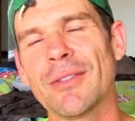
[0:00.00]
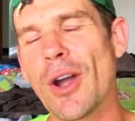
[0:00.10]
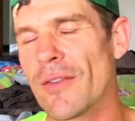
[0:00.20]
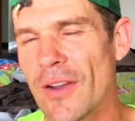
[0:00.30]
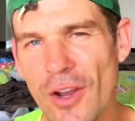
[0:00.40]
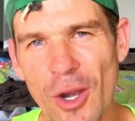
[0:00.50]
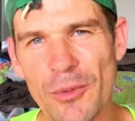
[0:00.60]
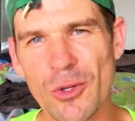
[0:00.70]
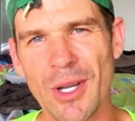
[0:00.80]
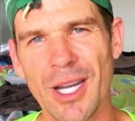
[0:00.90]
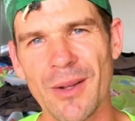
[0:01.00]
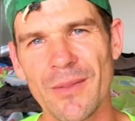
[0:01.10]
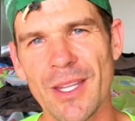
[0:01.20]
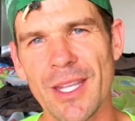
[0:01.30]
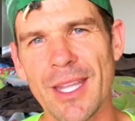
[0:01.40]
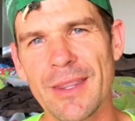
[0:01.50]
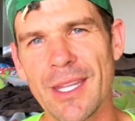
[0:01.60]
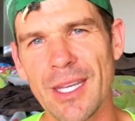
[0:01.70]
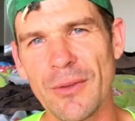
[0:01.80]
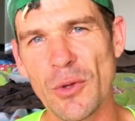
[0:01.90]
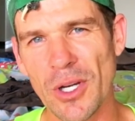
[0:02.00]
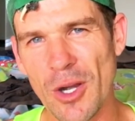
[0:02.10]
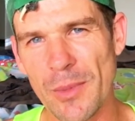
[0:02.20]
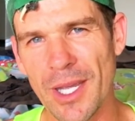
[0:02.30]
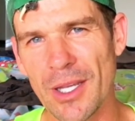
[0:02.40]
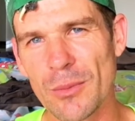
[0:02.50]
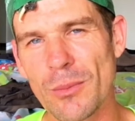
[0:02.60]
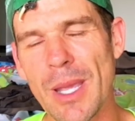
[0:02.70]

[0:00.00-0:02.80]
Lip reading: then if you want to help me out,